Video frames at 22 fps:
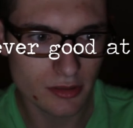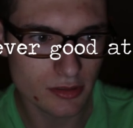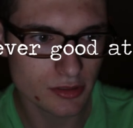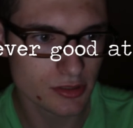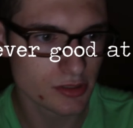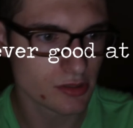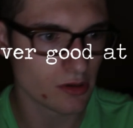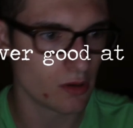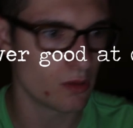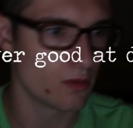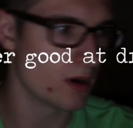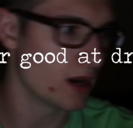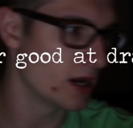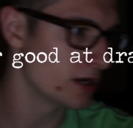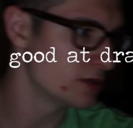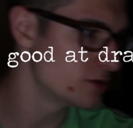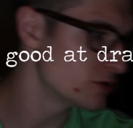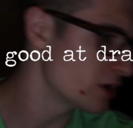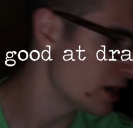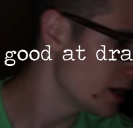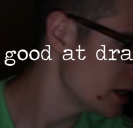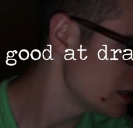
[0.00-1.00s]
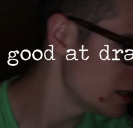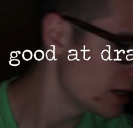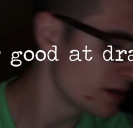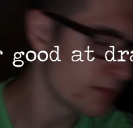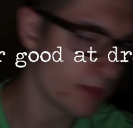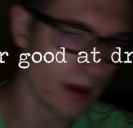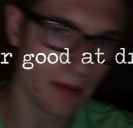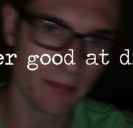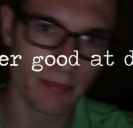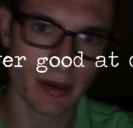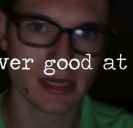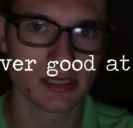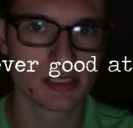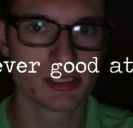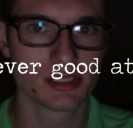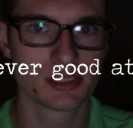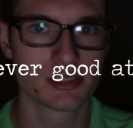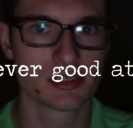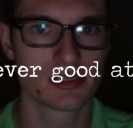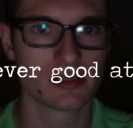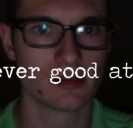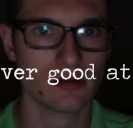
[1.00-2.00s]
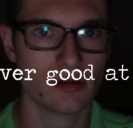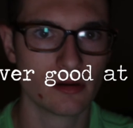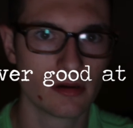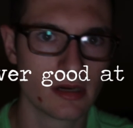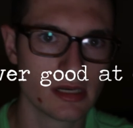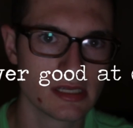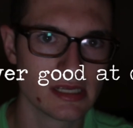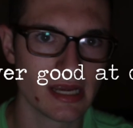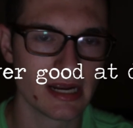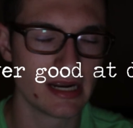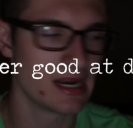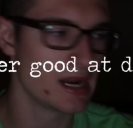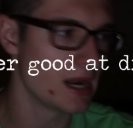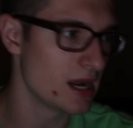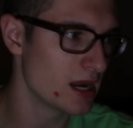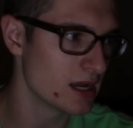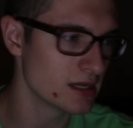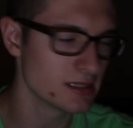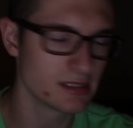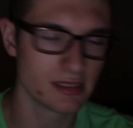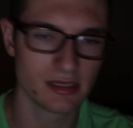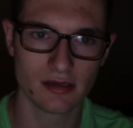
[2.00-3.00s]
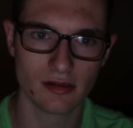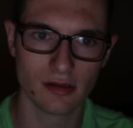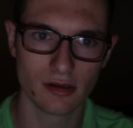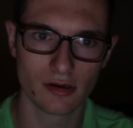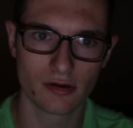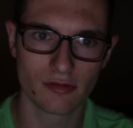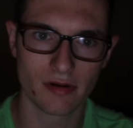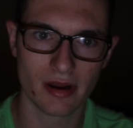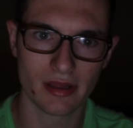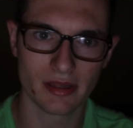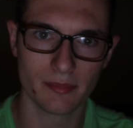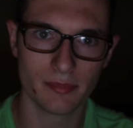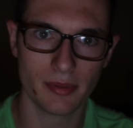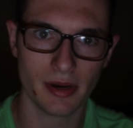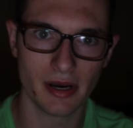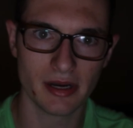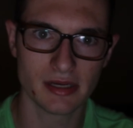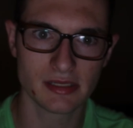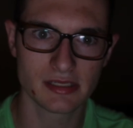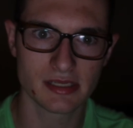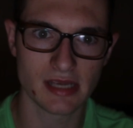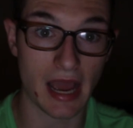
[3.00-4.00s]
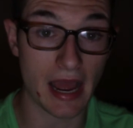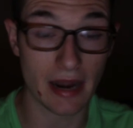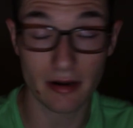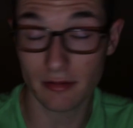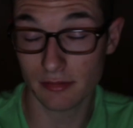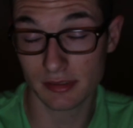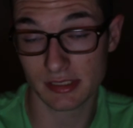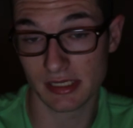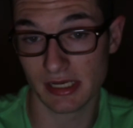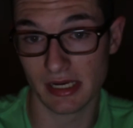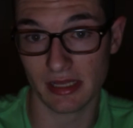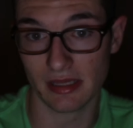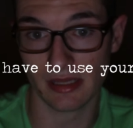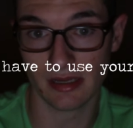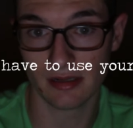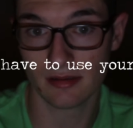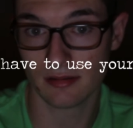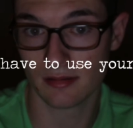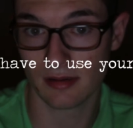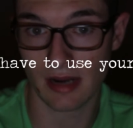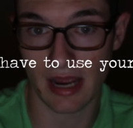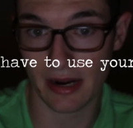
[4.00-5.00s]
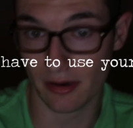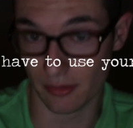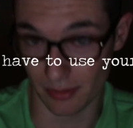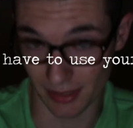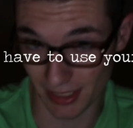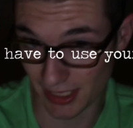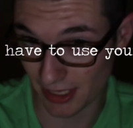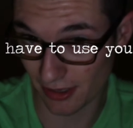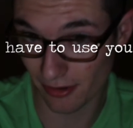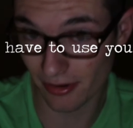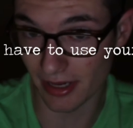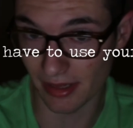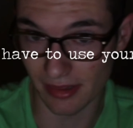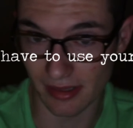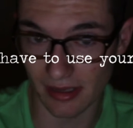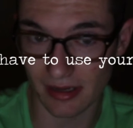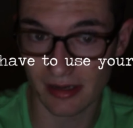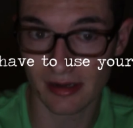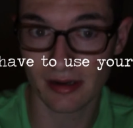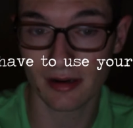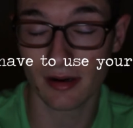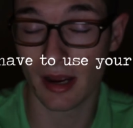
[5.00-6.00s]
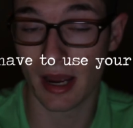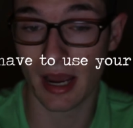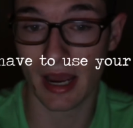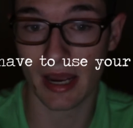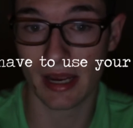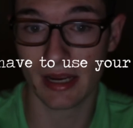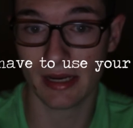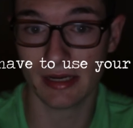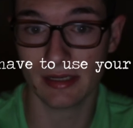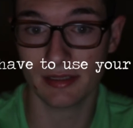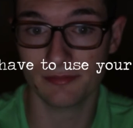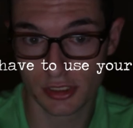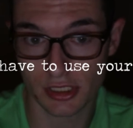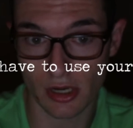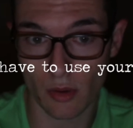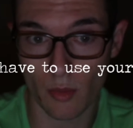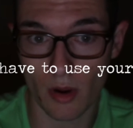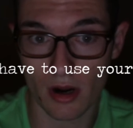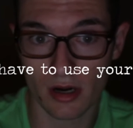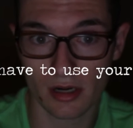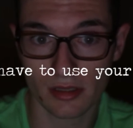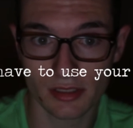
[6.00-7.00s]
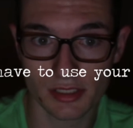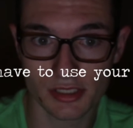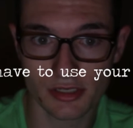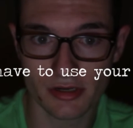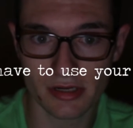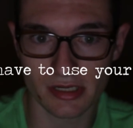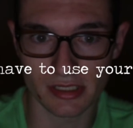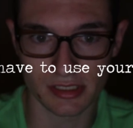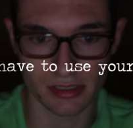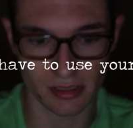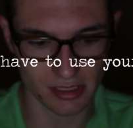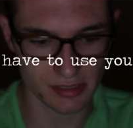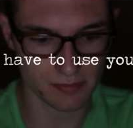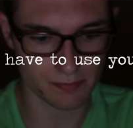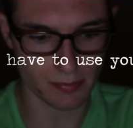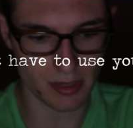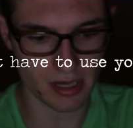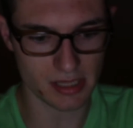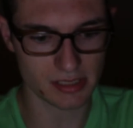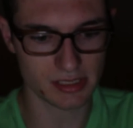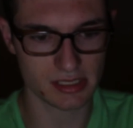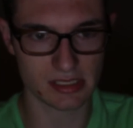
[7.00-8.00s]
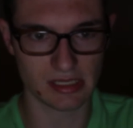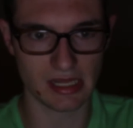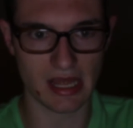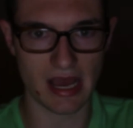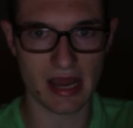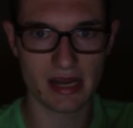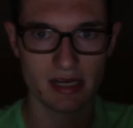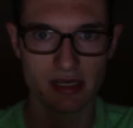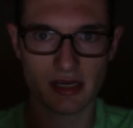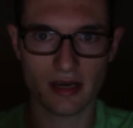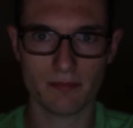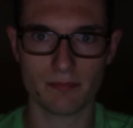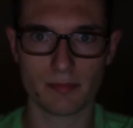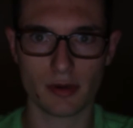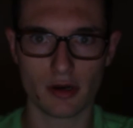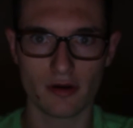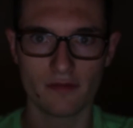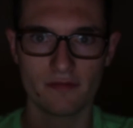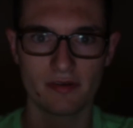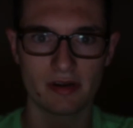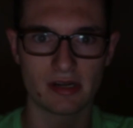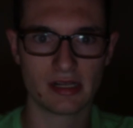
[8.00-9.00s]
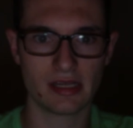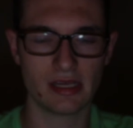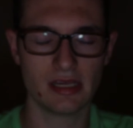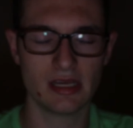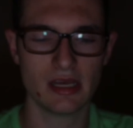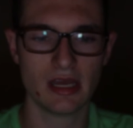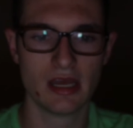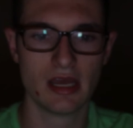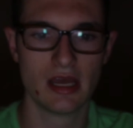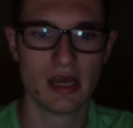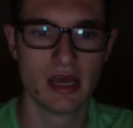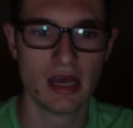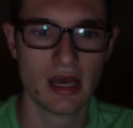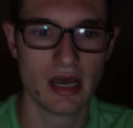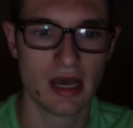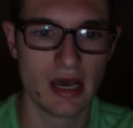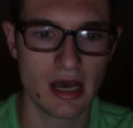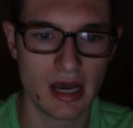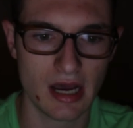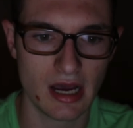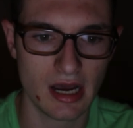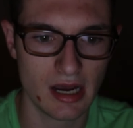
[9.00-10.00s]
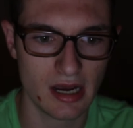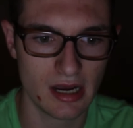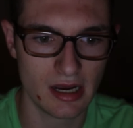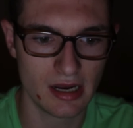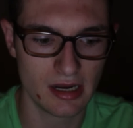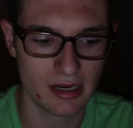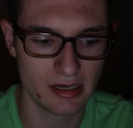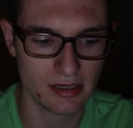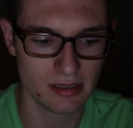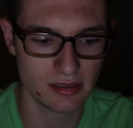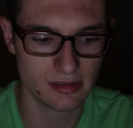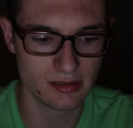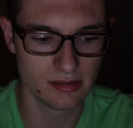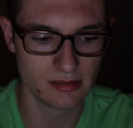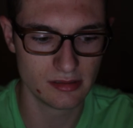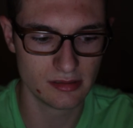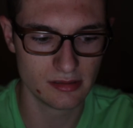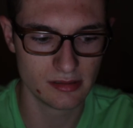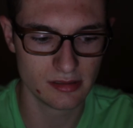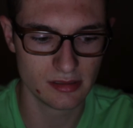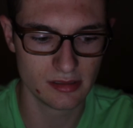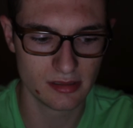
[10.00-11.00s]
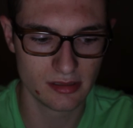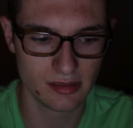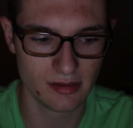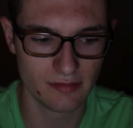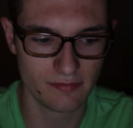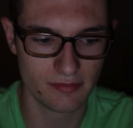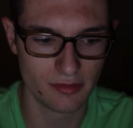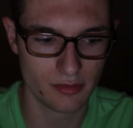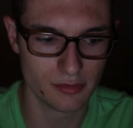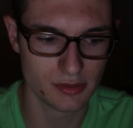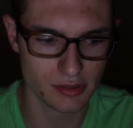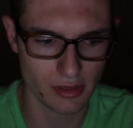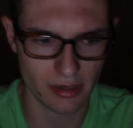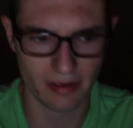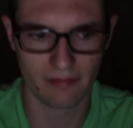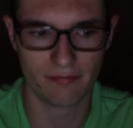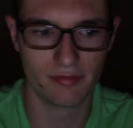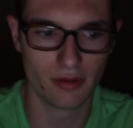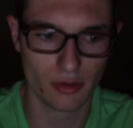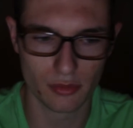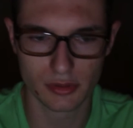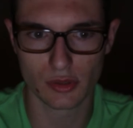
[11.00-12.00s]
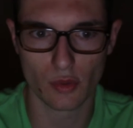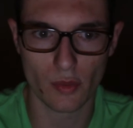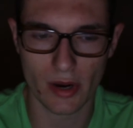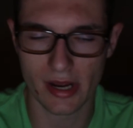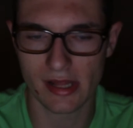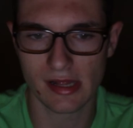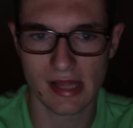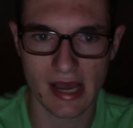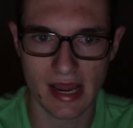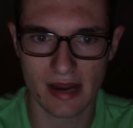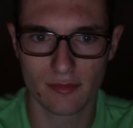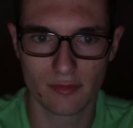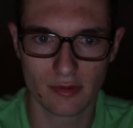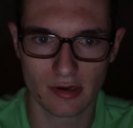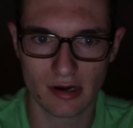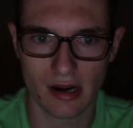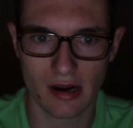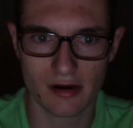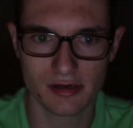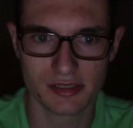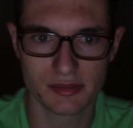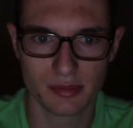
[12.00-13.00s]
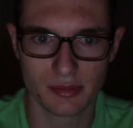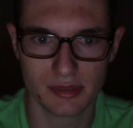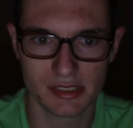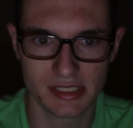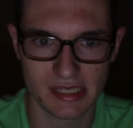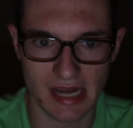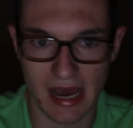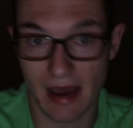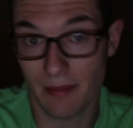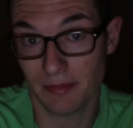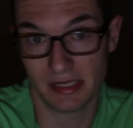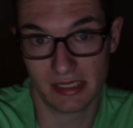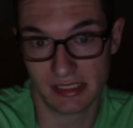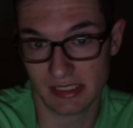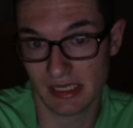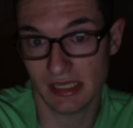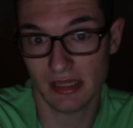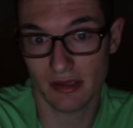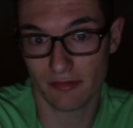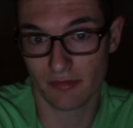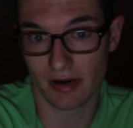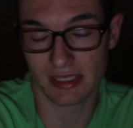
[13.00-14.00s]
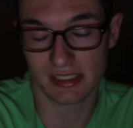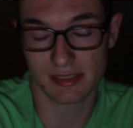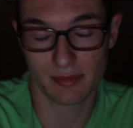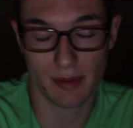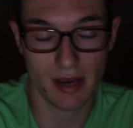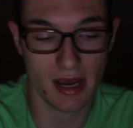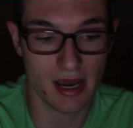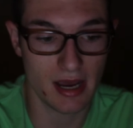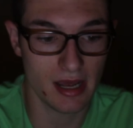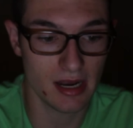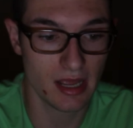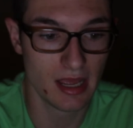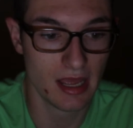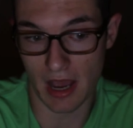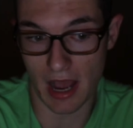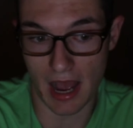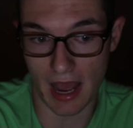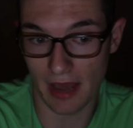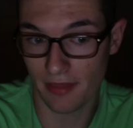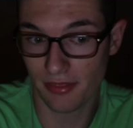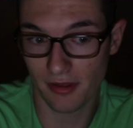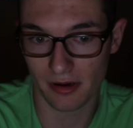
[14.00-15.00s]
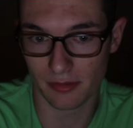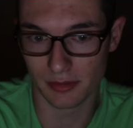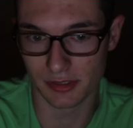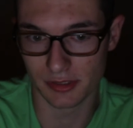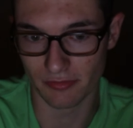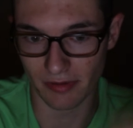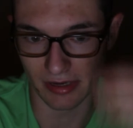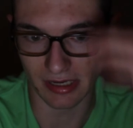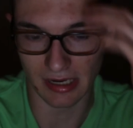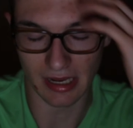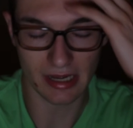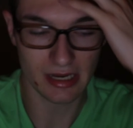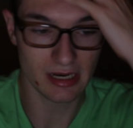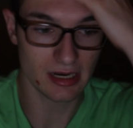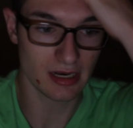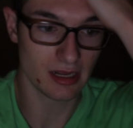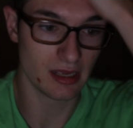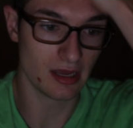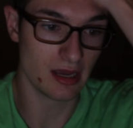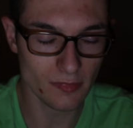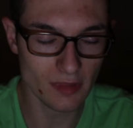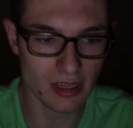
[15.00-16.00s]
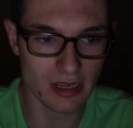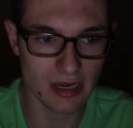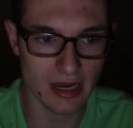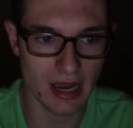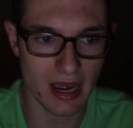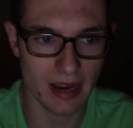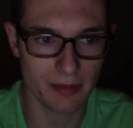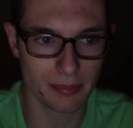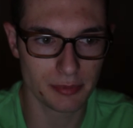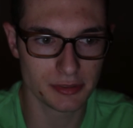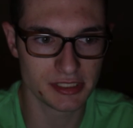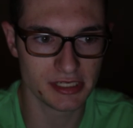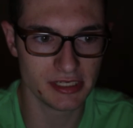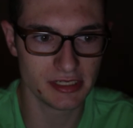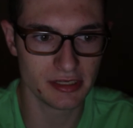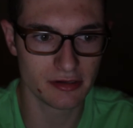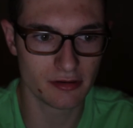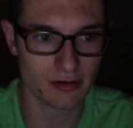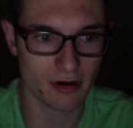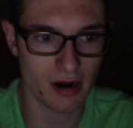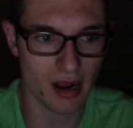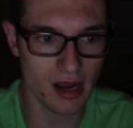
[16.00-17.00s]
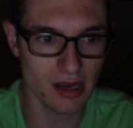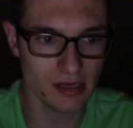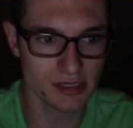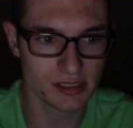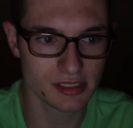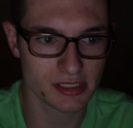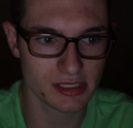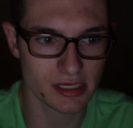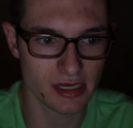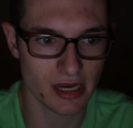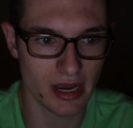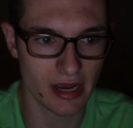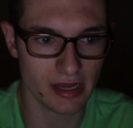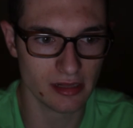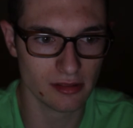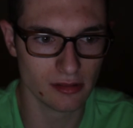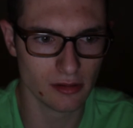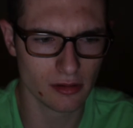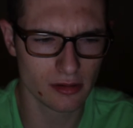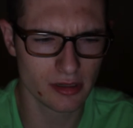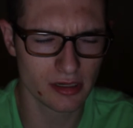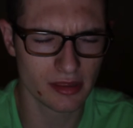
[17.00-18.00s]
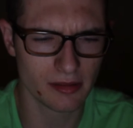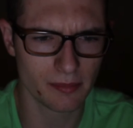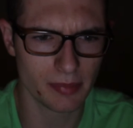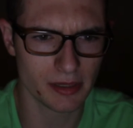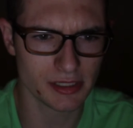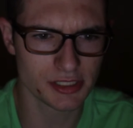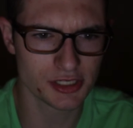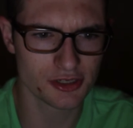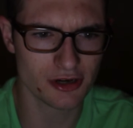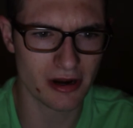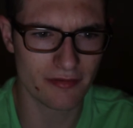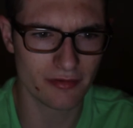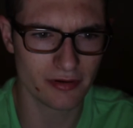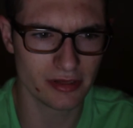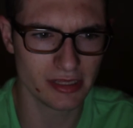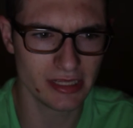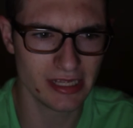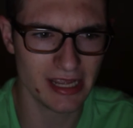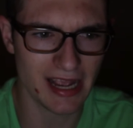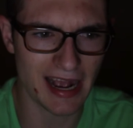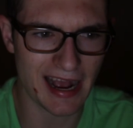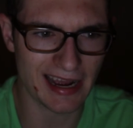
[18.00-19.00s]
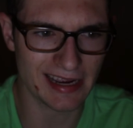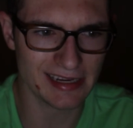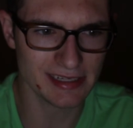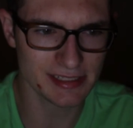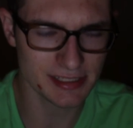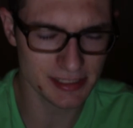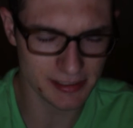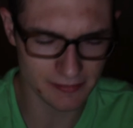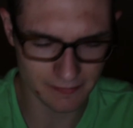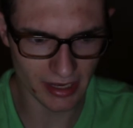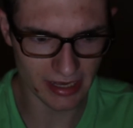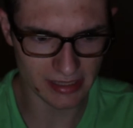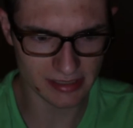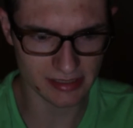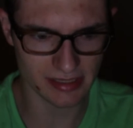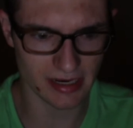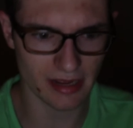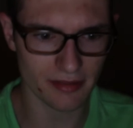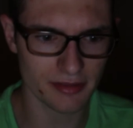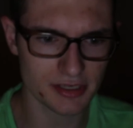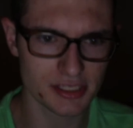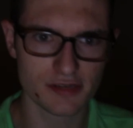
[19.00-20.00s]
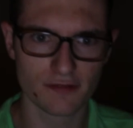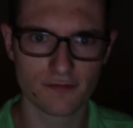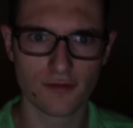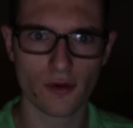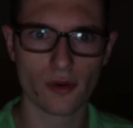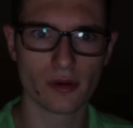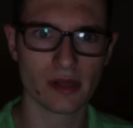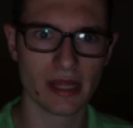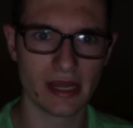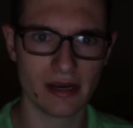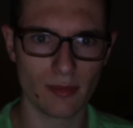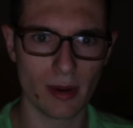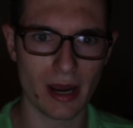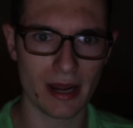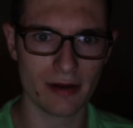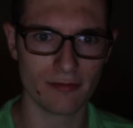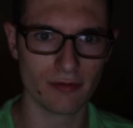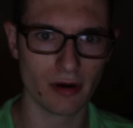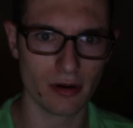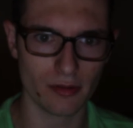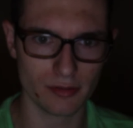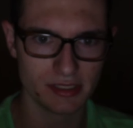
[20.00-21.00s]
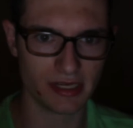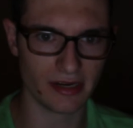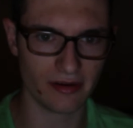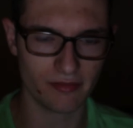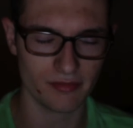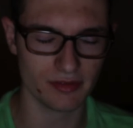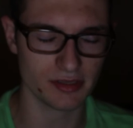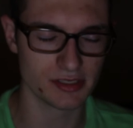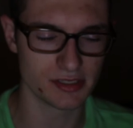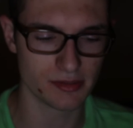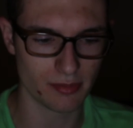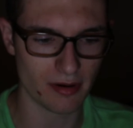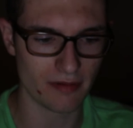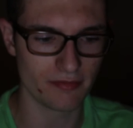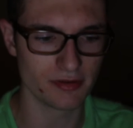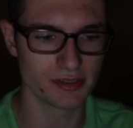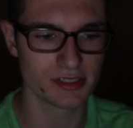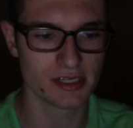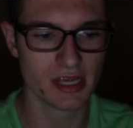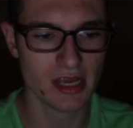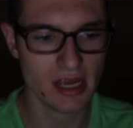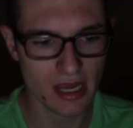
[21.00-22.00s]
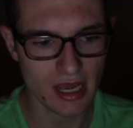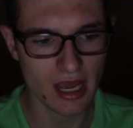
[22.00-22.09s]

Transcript: so I try to get my best look as I can to look around the bus. I don't see anything. I don't hear anything. I start walking on the street. So this bus is lined up perfectly. If there was a white line where cars would be stopped, it's in the right spot. I thought it red light. I proceed to cross. I looked the bus driver in the eyes. Now this is a 4-lane wide road, to give this preface.